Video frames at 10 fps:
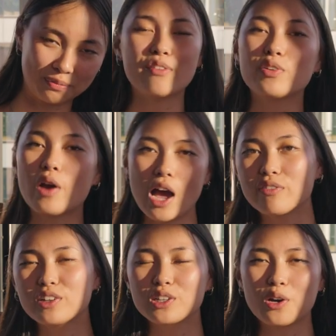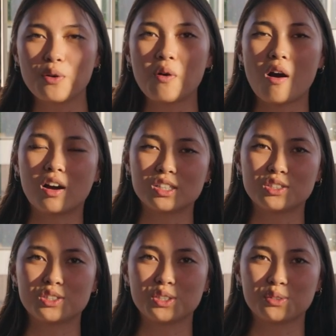If you ever go
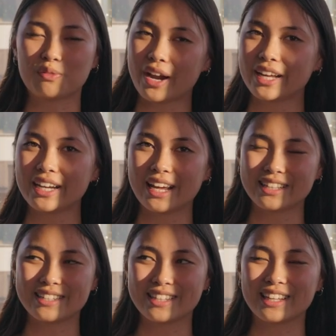onto Reddit and see